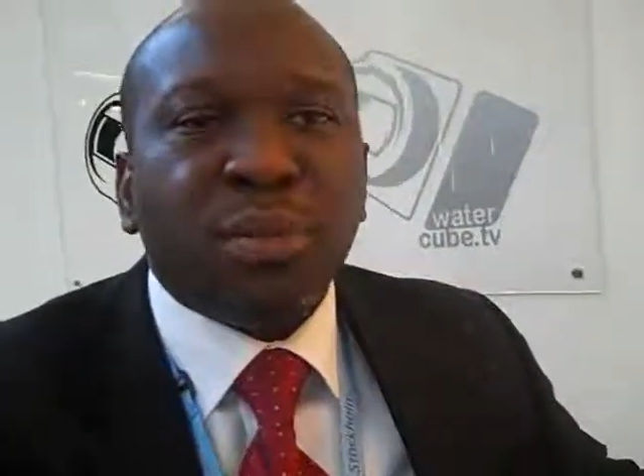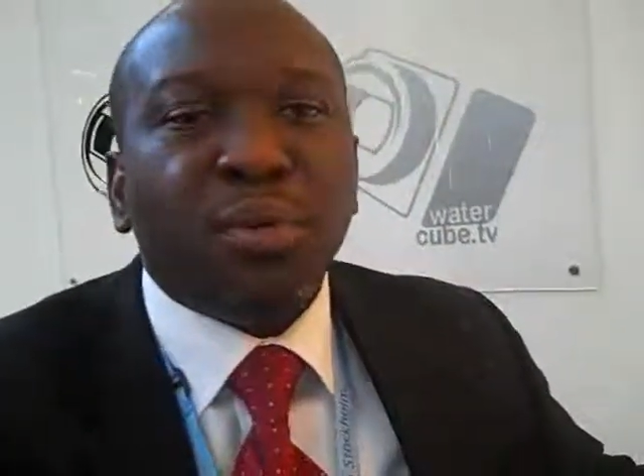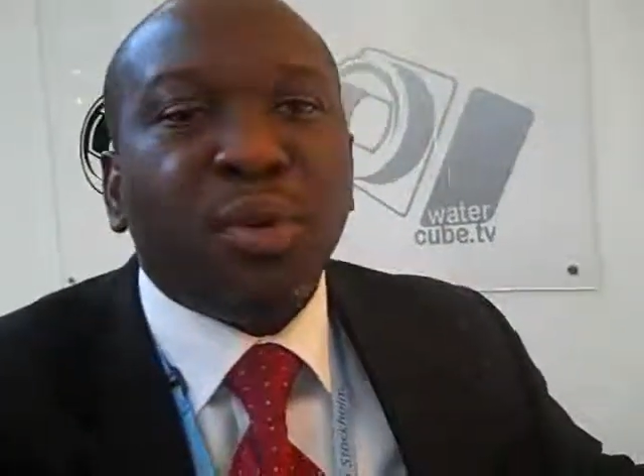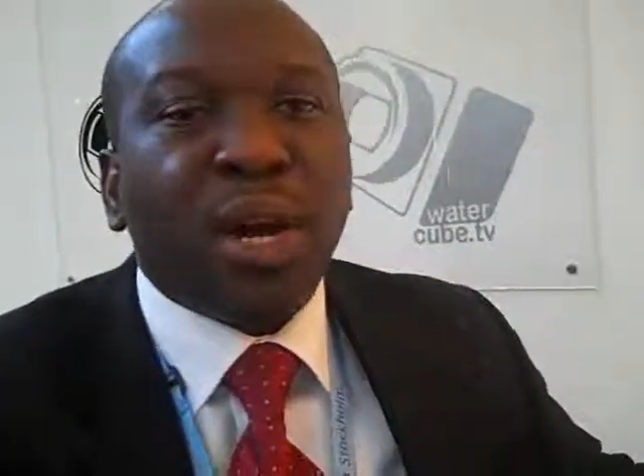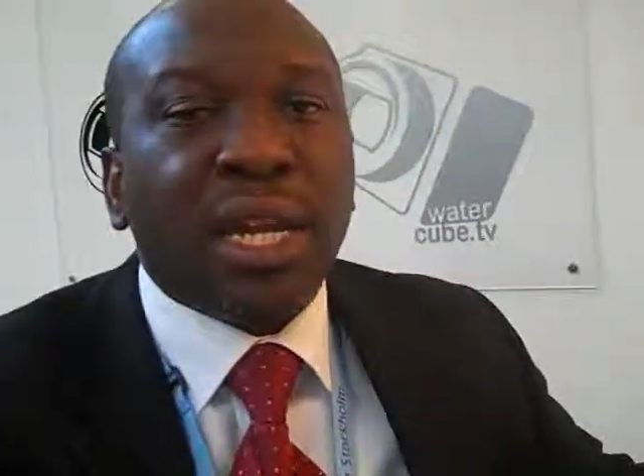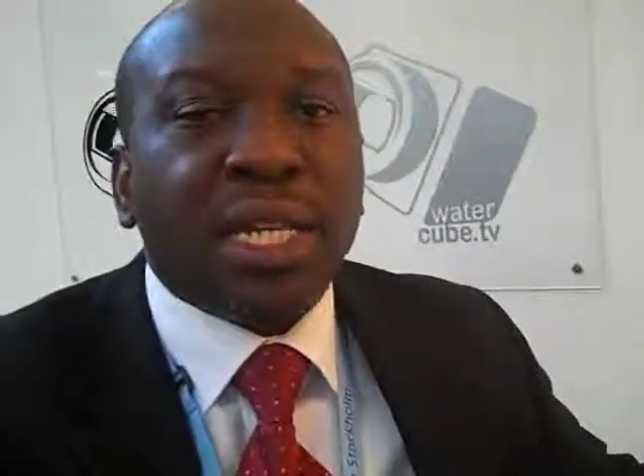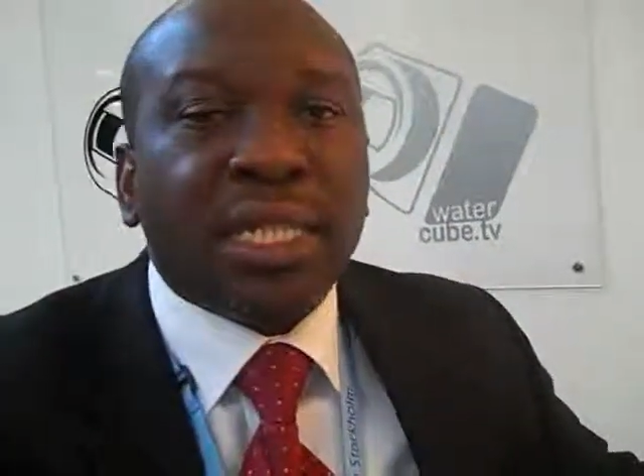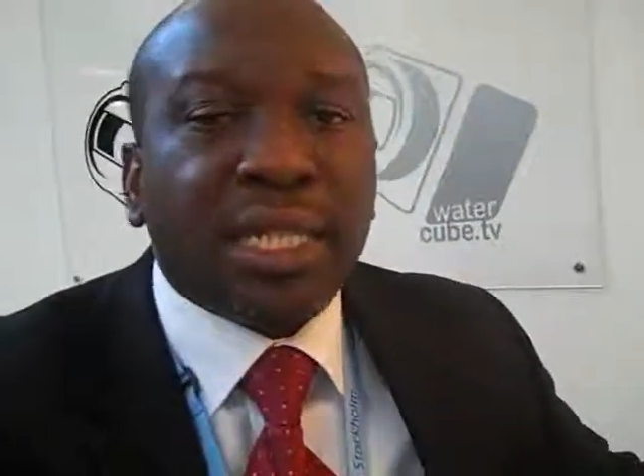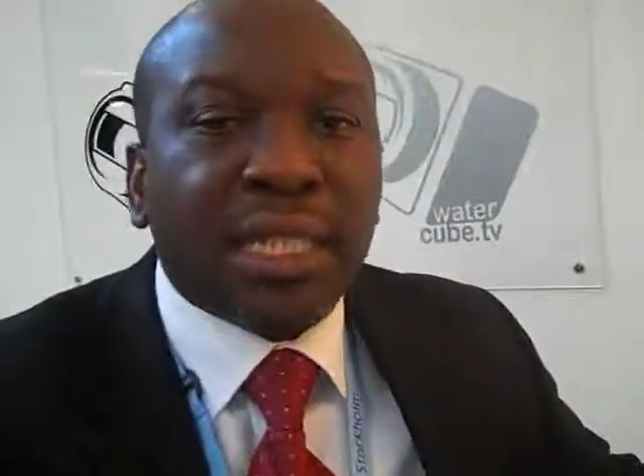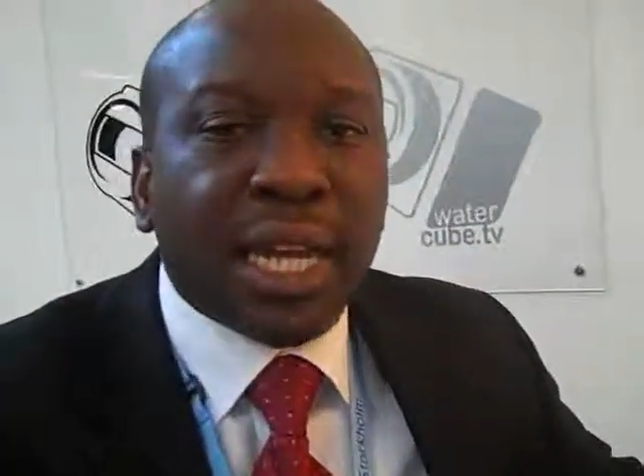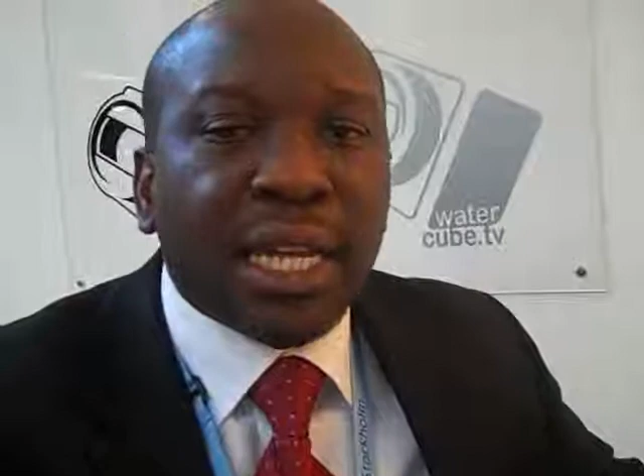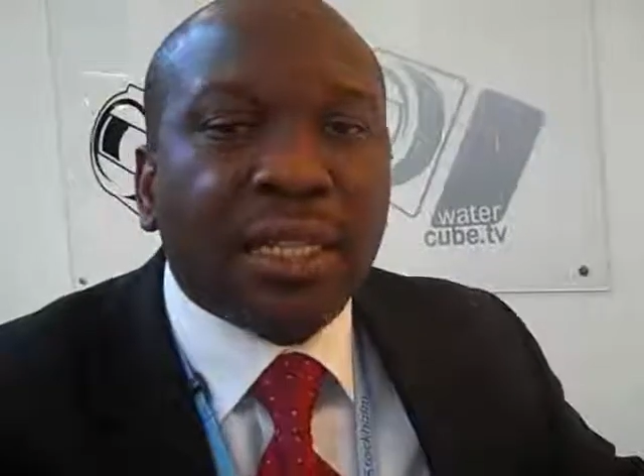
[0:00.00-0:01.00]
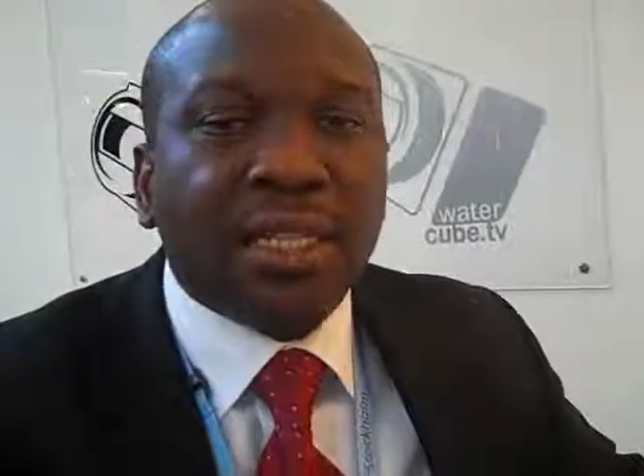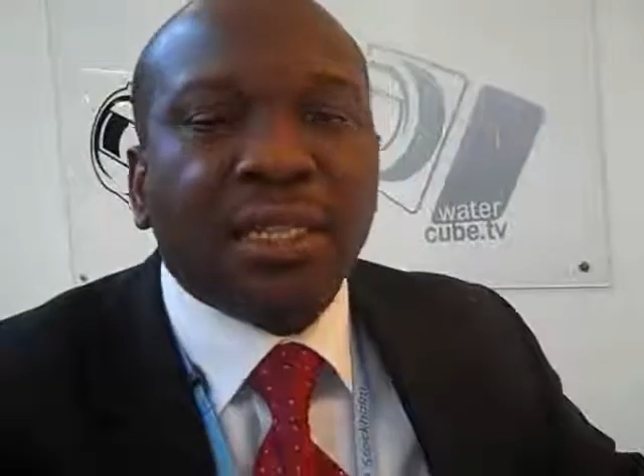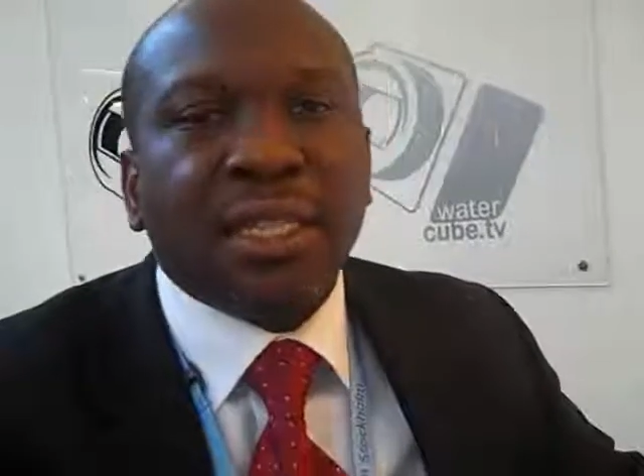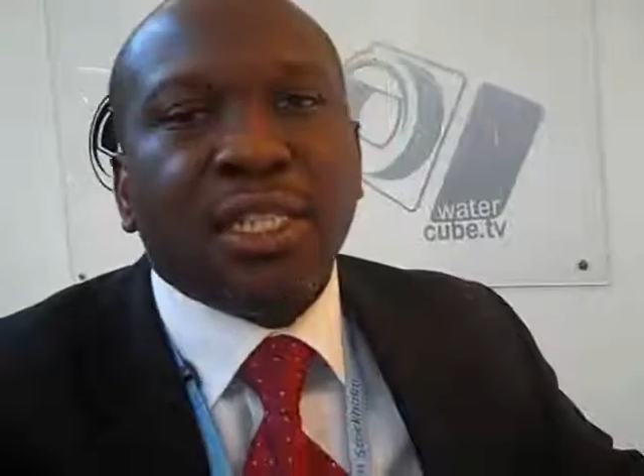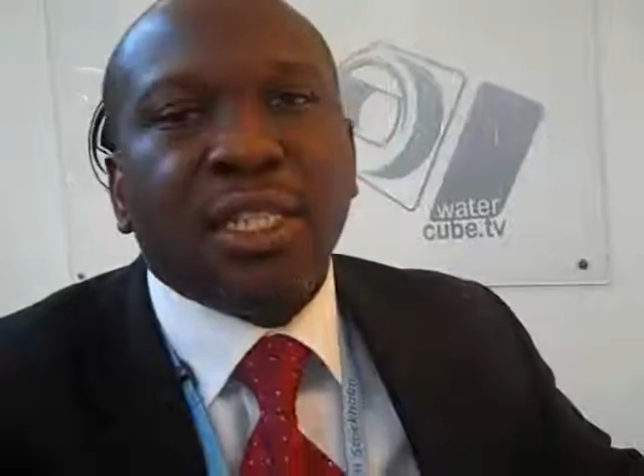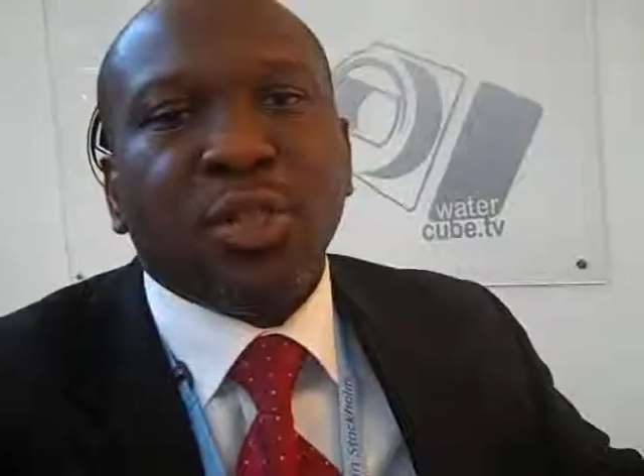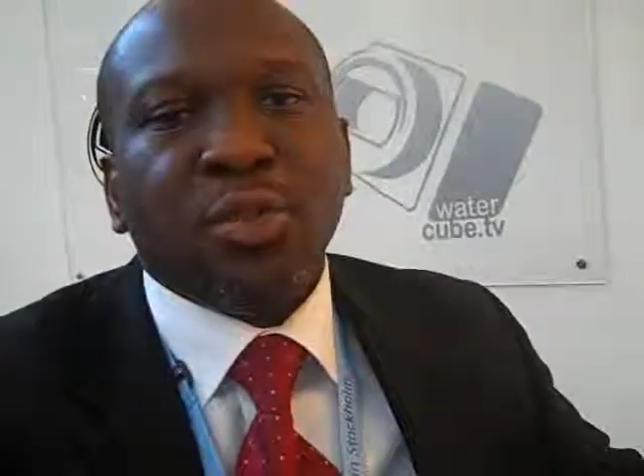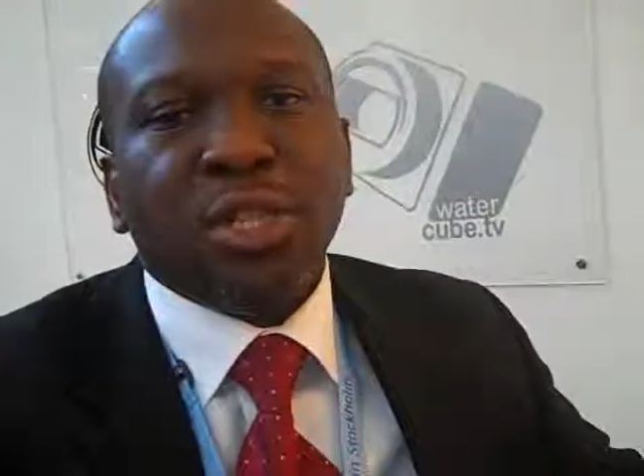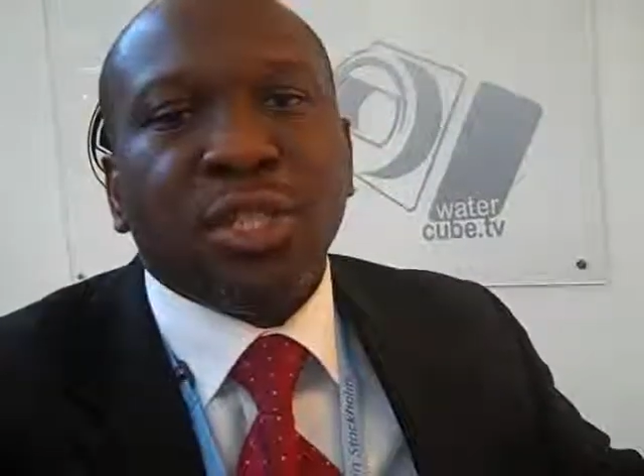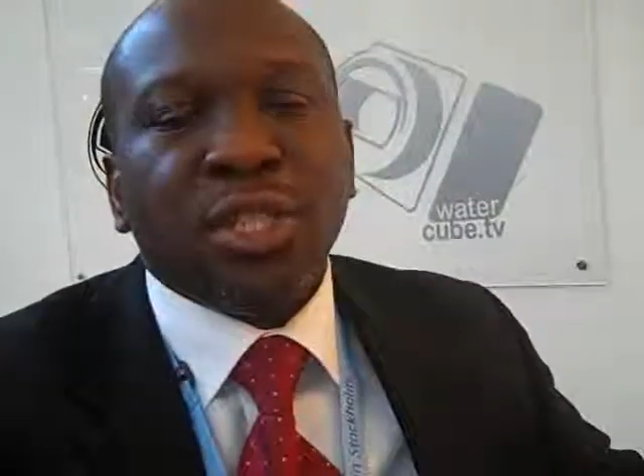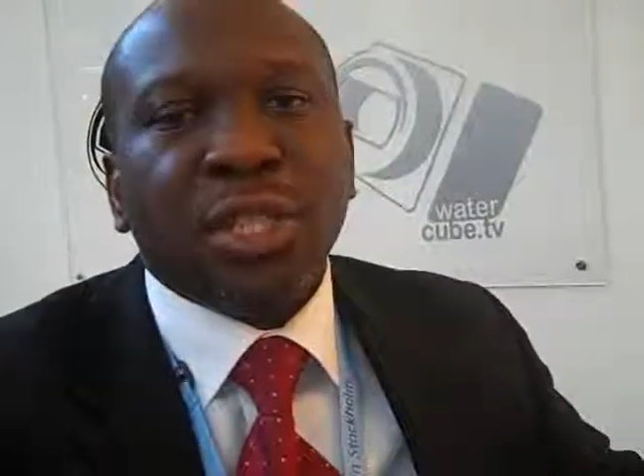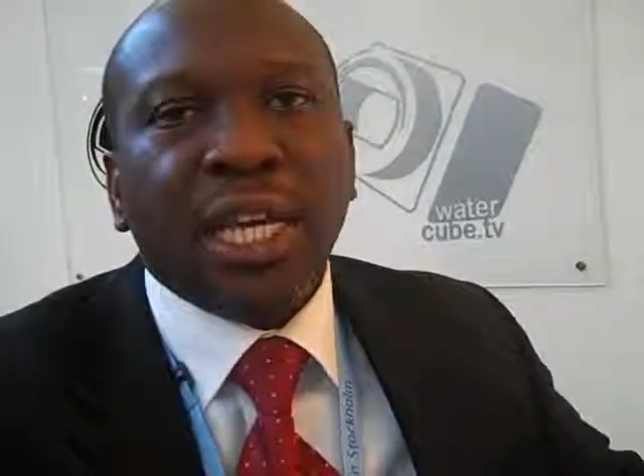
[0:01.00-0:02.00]
people understand the
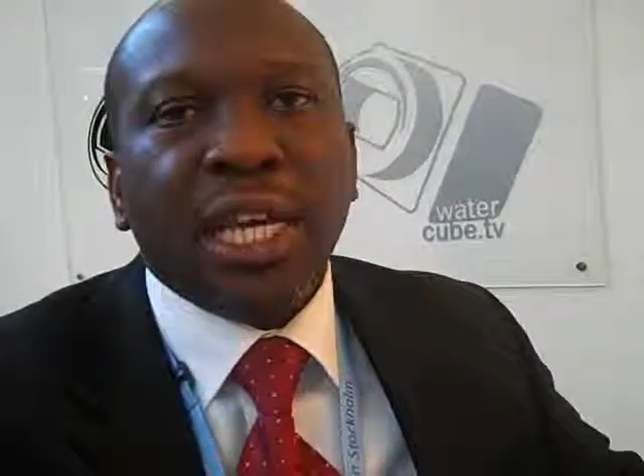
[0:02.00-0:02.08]
situation,